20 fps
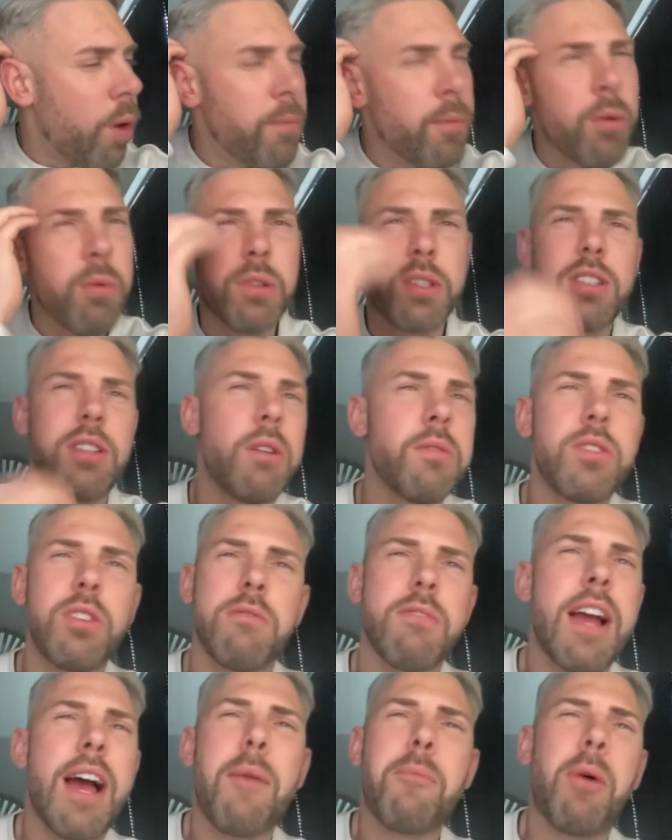Watmore was slow to
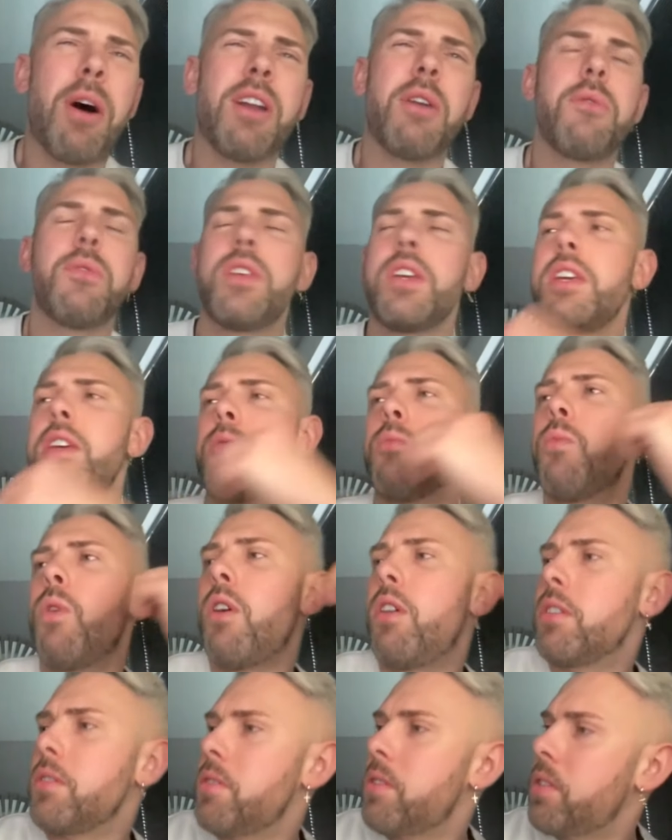react, but I don't think he
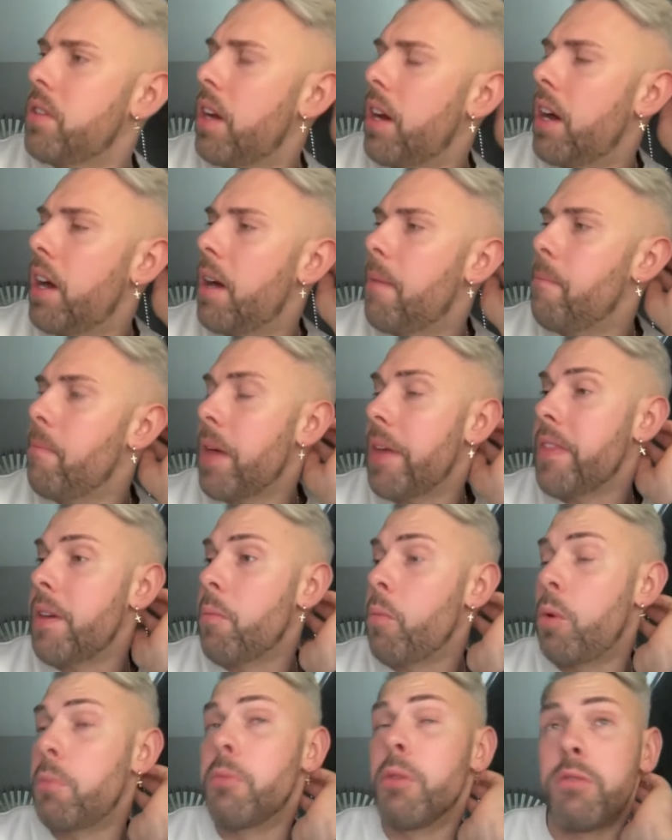was. And then
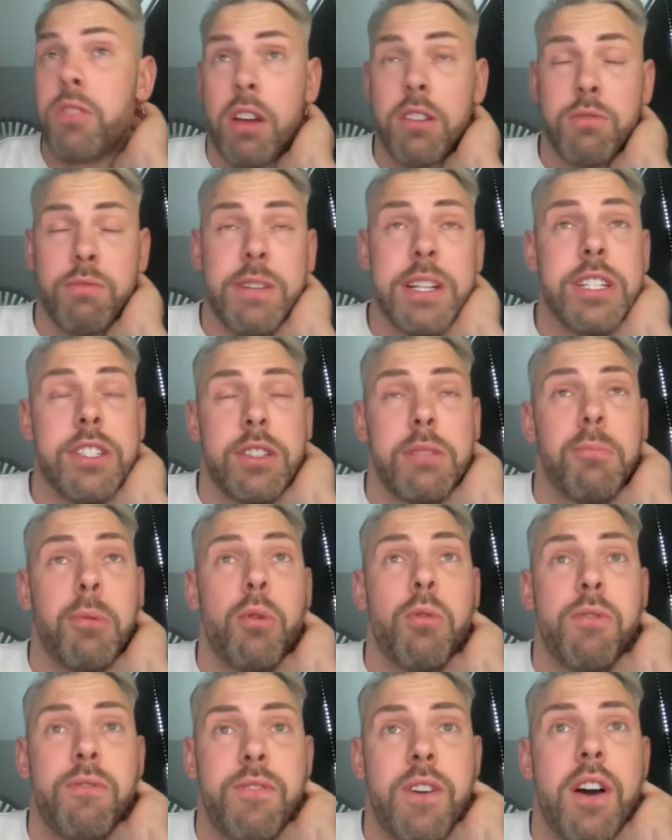Watmore does reach the
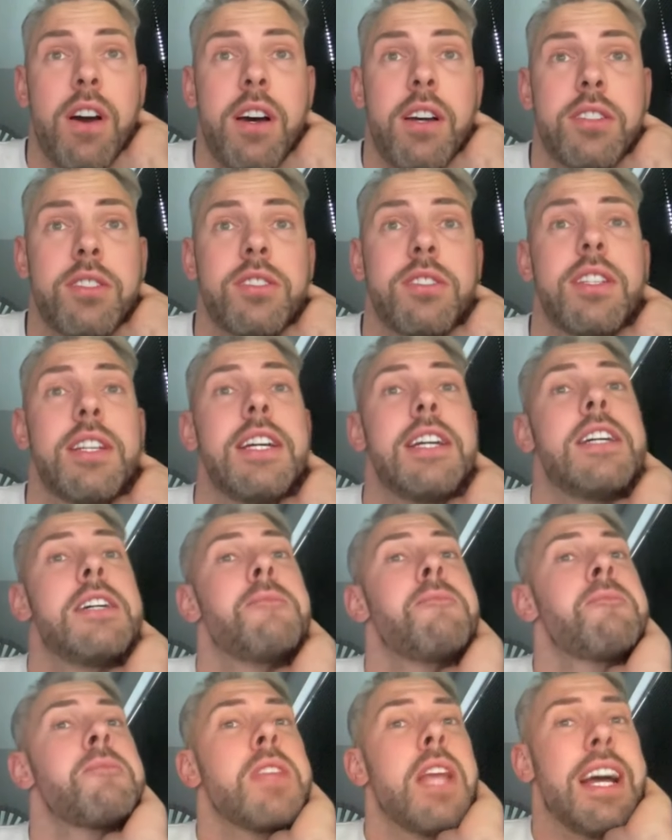ball first,
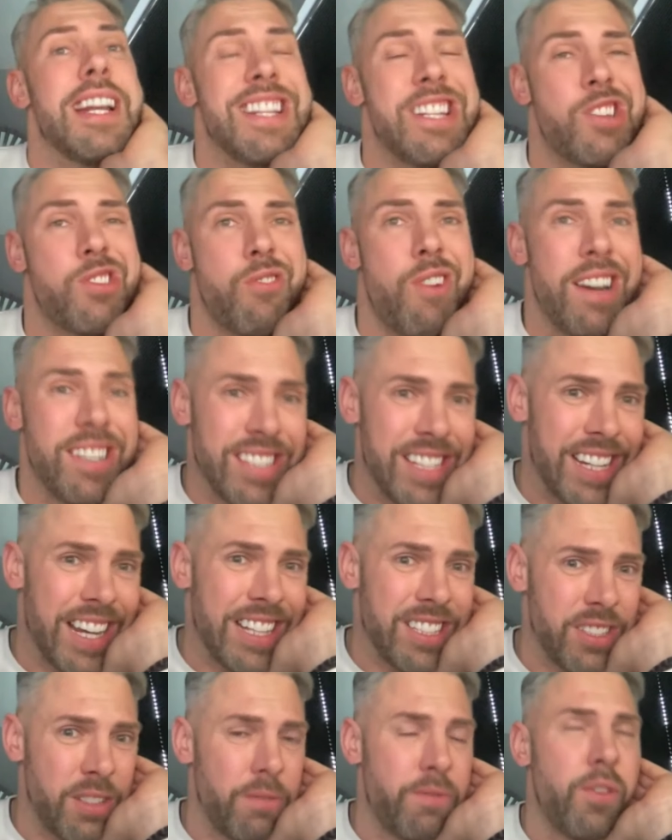and he strikes it
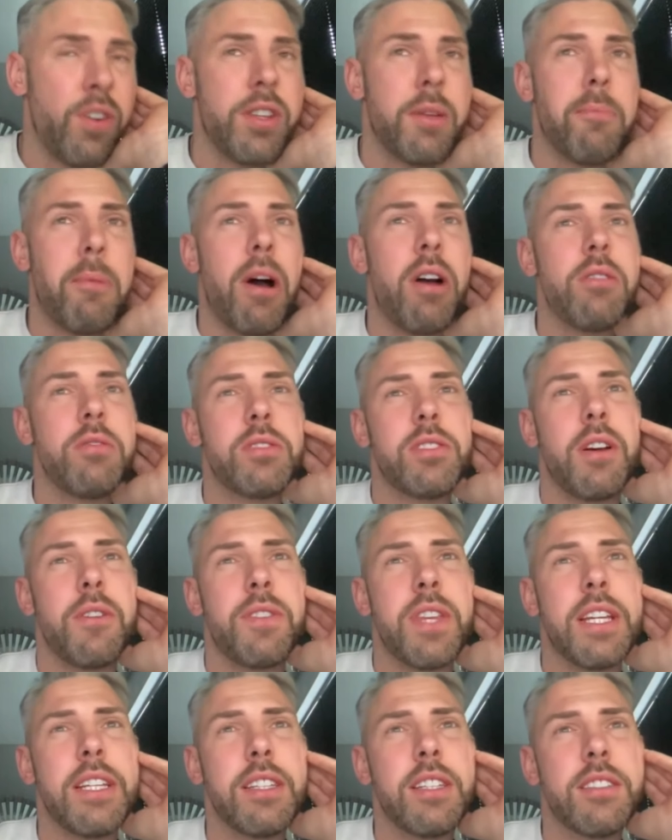against the foot of the post. I
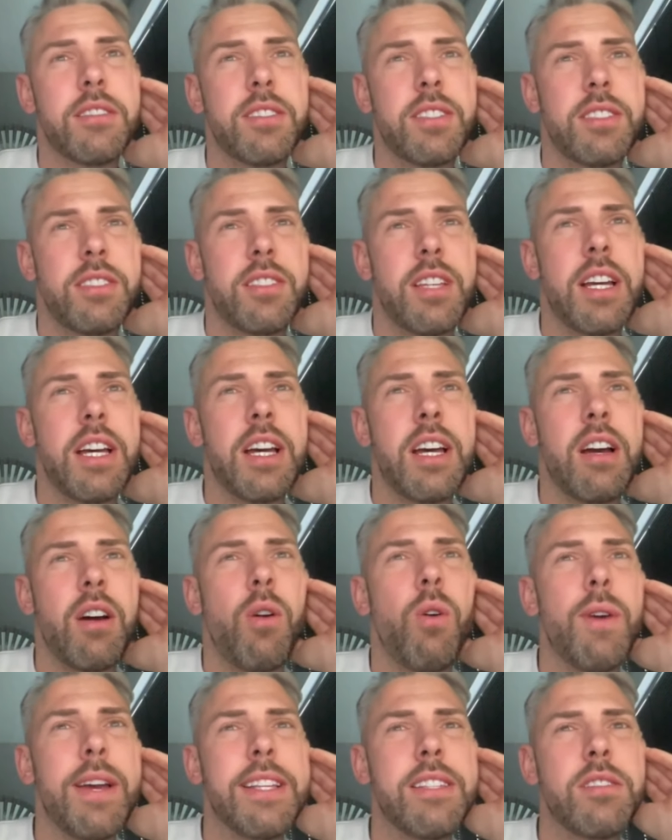think
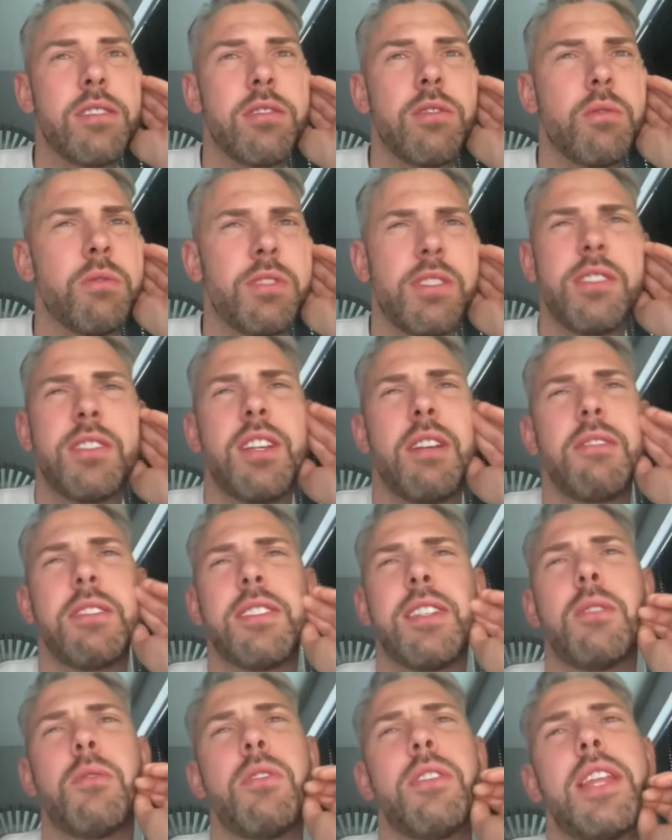Hoyt, or is it
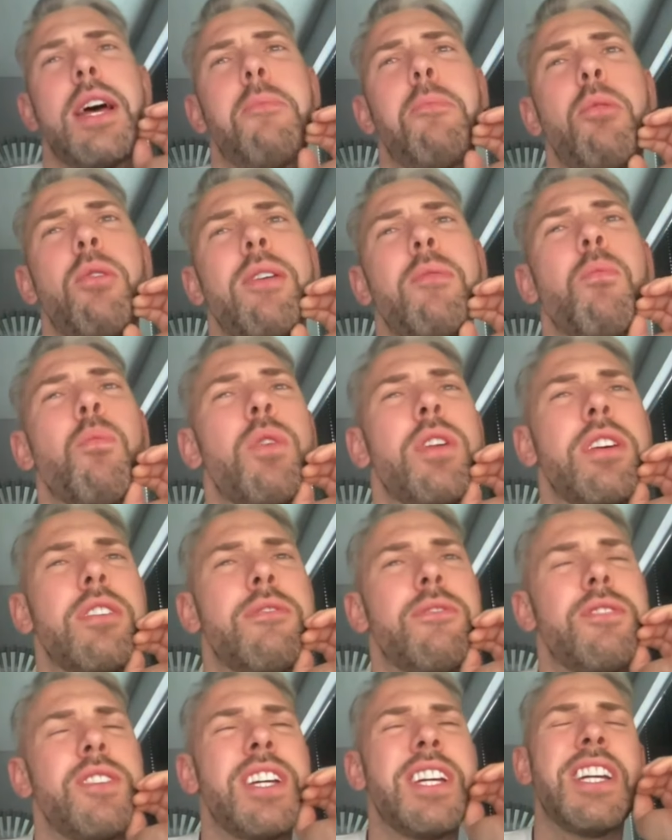Saracelta at that point, would
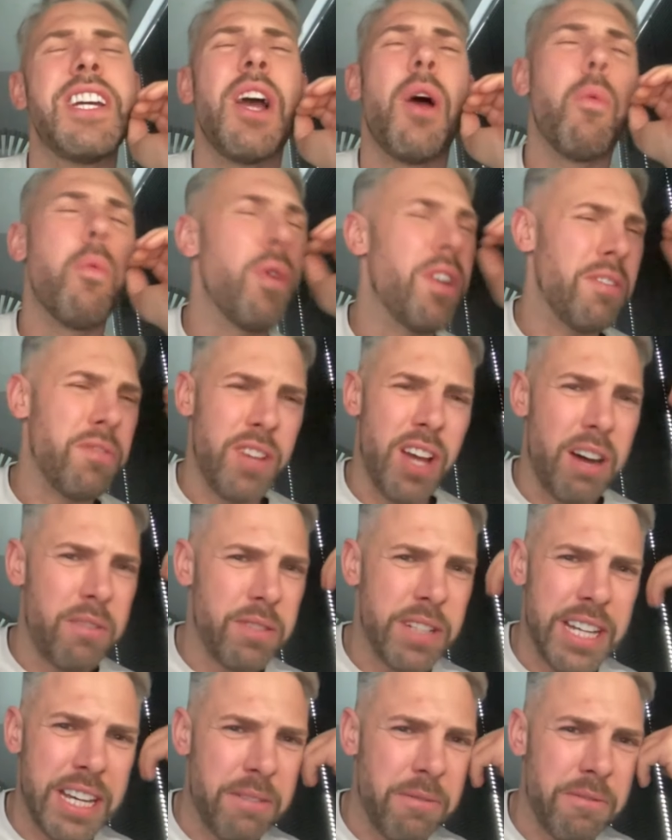have
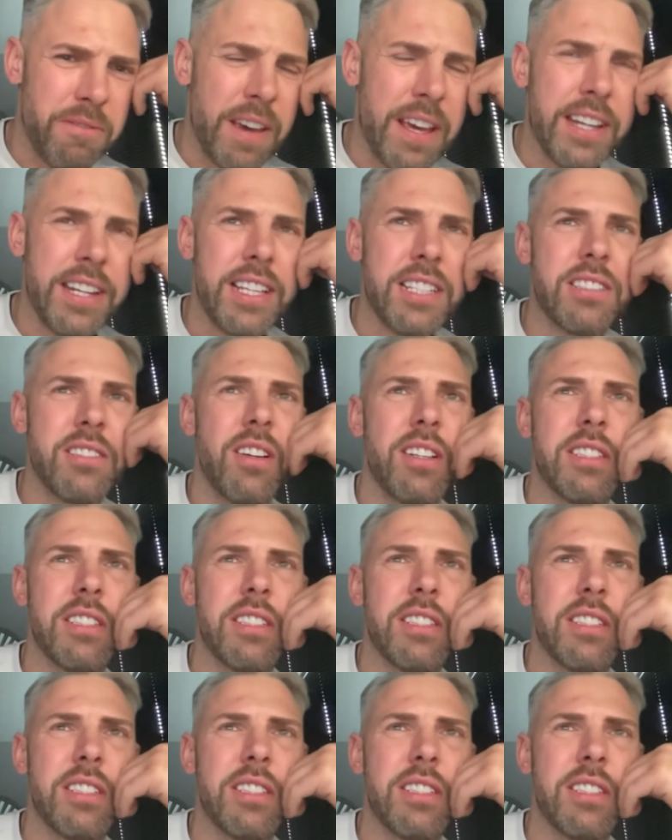covered it, in fairness.